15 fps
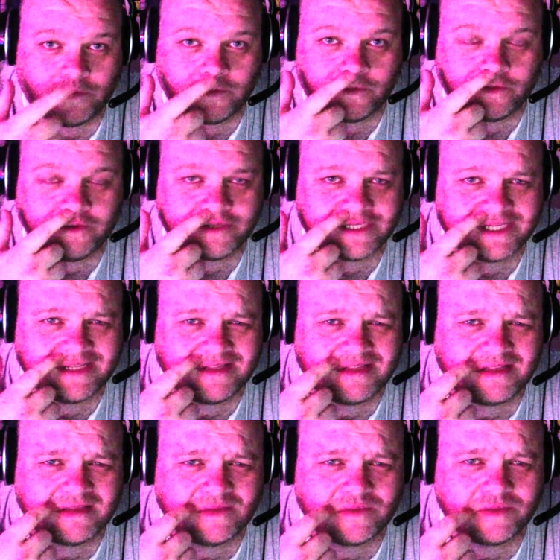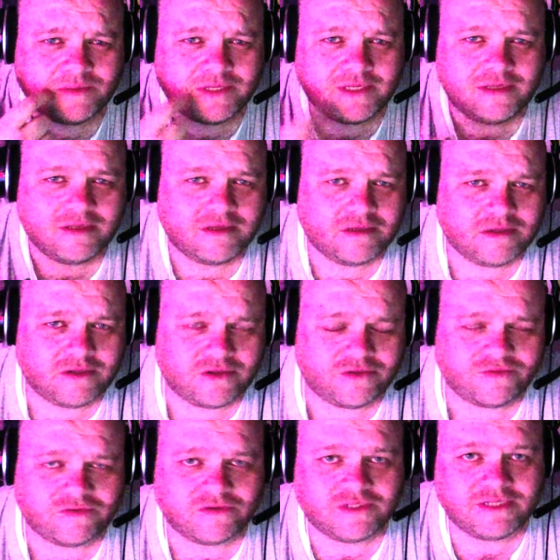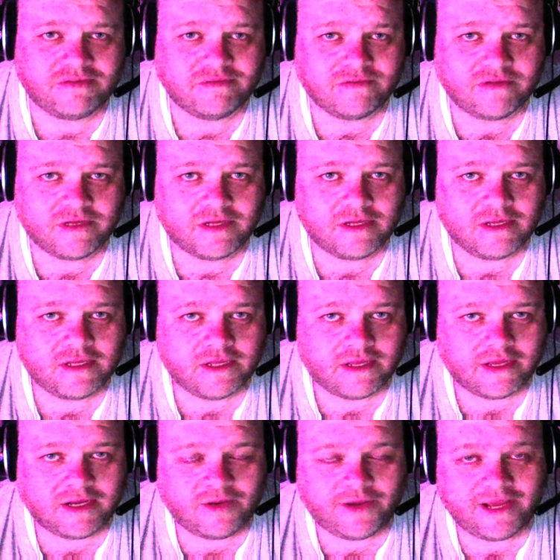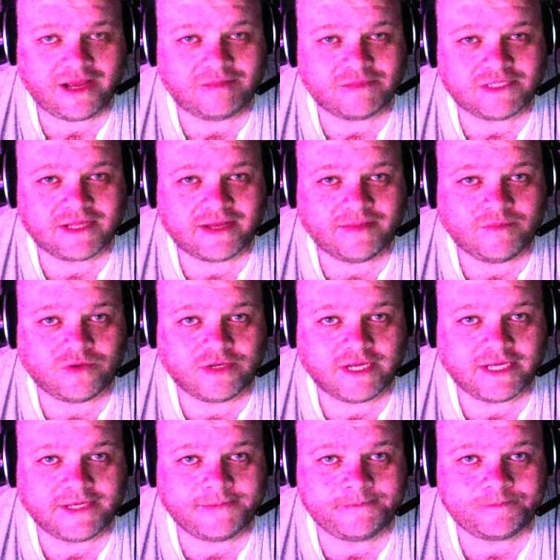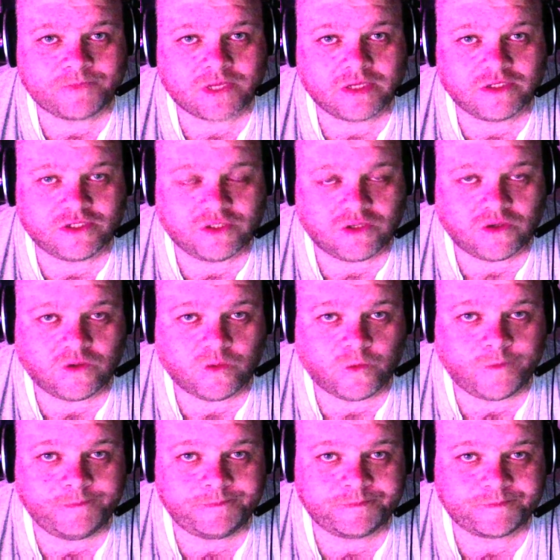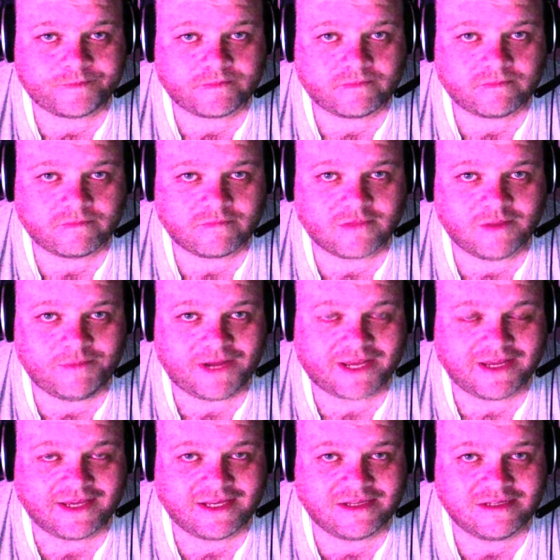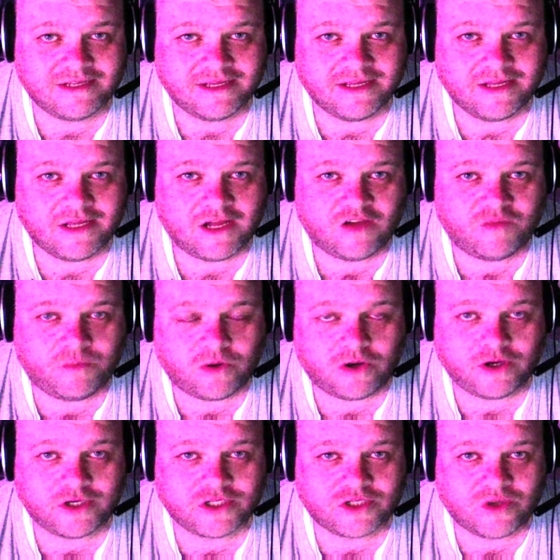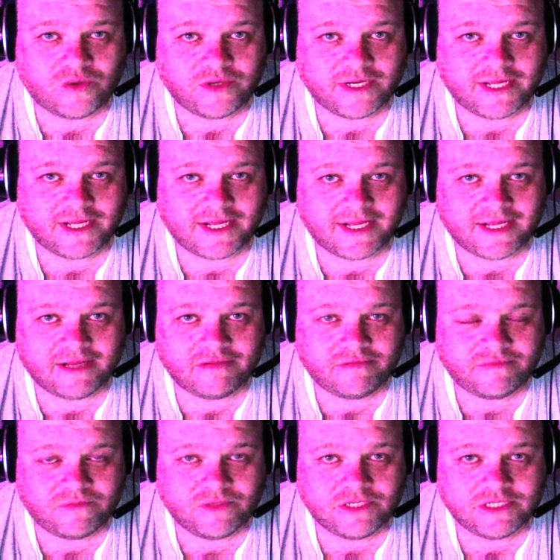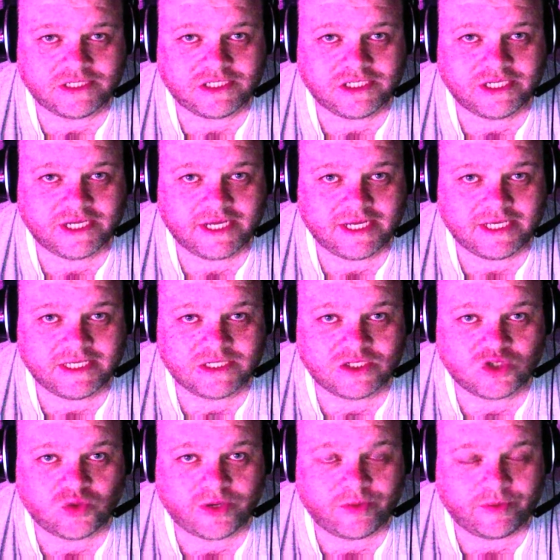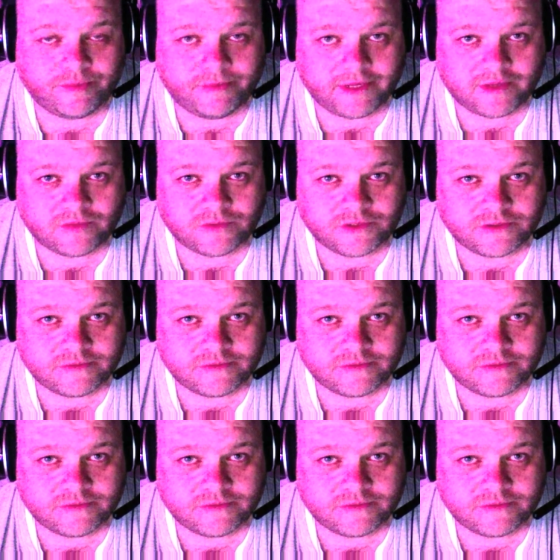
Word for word: 13th, will it be? Or the 14th? Anyway, I'm starting Monday, so back again. I've put on a stone and a half, which is £21